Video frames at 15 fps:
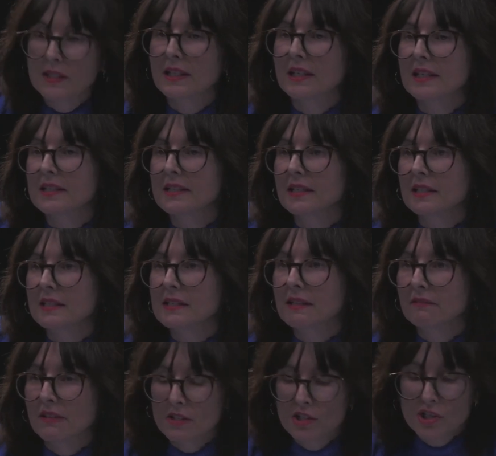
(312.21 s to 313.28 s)
his
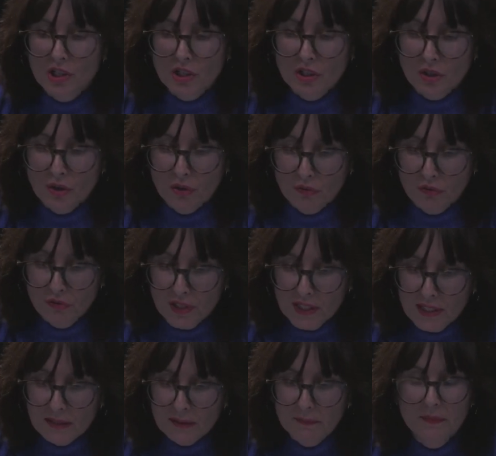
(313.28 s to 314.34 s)
intervention on
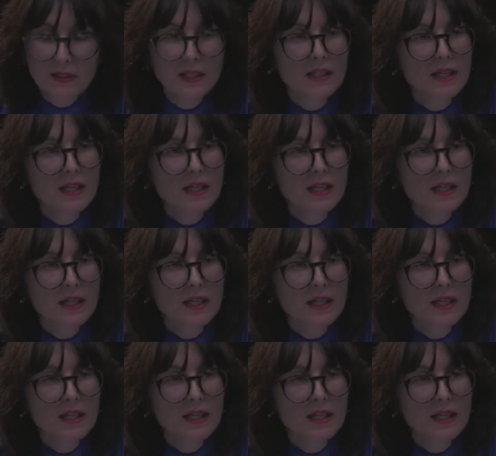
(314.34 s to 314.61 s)
freedom,